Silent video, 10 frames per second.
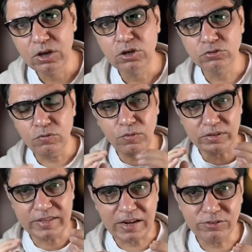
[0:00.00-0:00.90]
So for
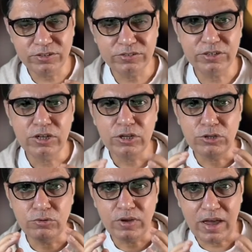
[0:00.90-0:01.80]
that reason,
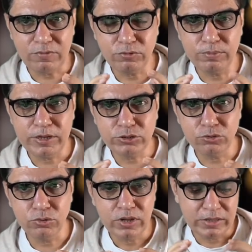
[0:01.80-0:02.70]
you have to make
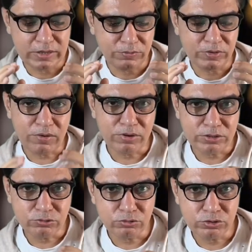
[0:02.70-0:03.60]
sure that whatever
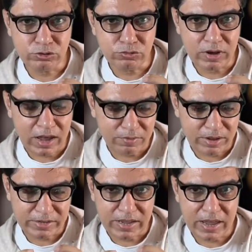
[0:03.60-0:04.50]
resources you have
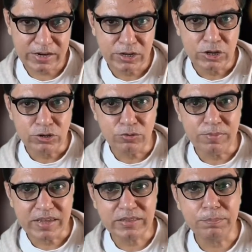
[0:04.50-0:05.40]
at hand, you
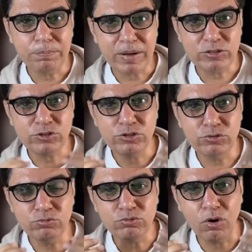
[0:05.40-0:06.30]
make the best
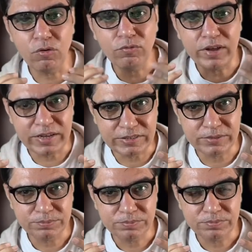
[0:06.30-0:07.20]
use of it.
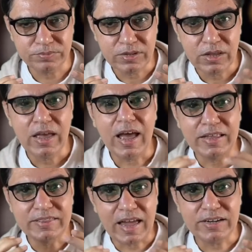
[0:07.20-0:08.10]

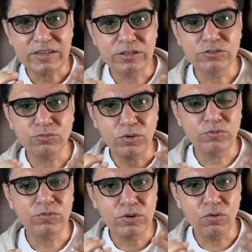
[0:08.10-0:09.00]
And that is what
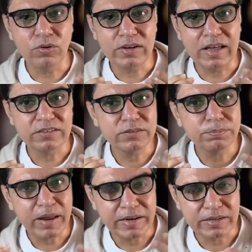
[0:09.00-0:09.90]
we call as
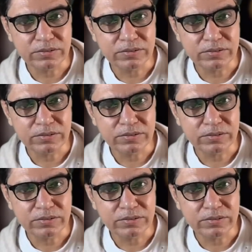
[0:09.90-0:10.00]
planning.